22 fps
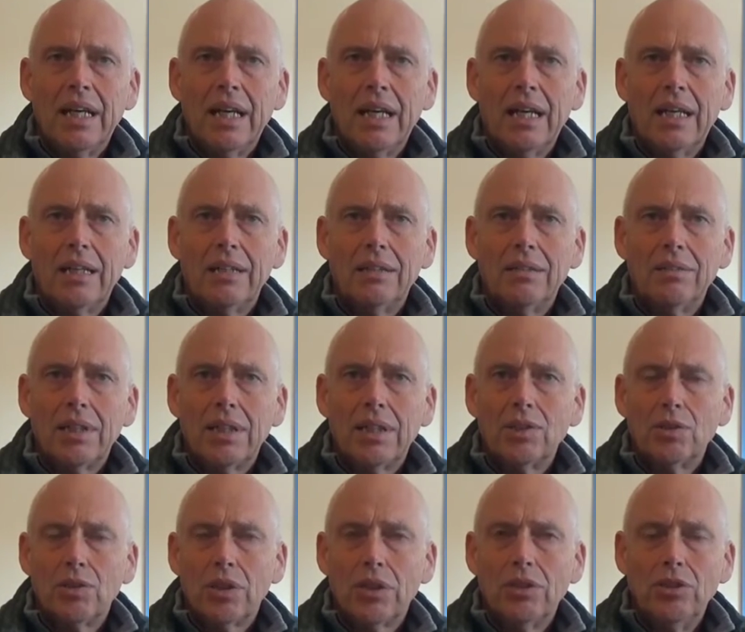
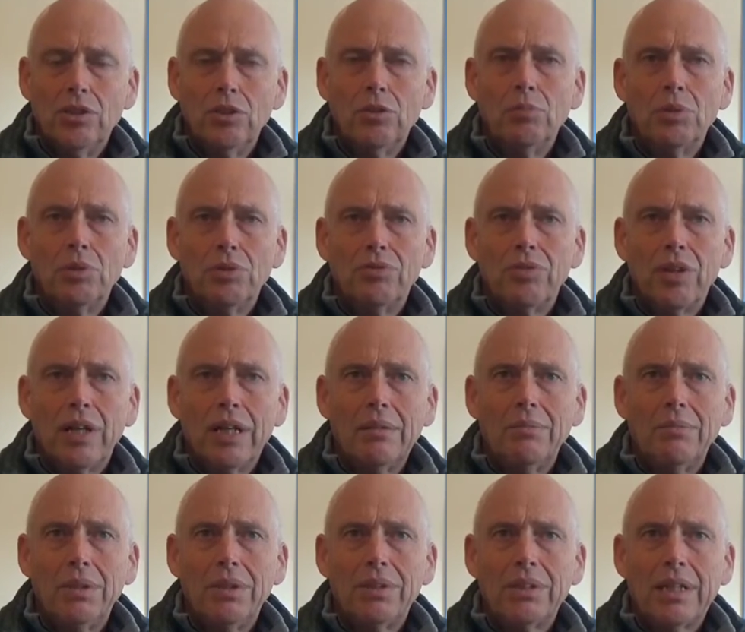as our normal
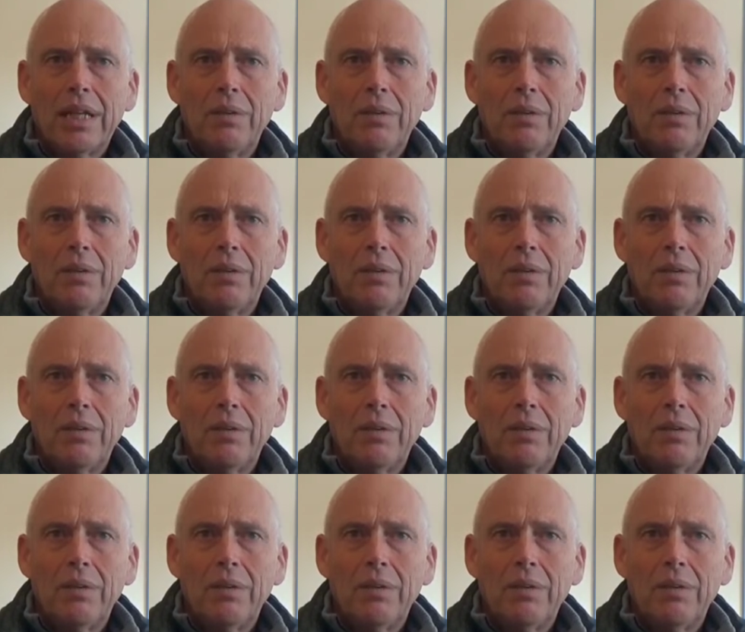fibres,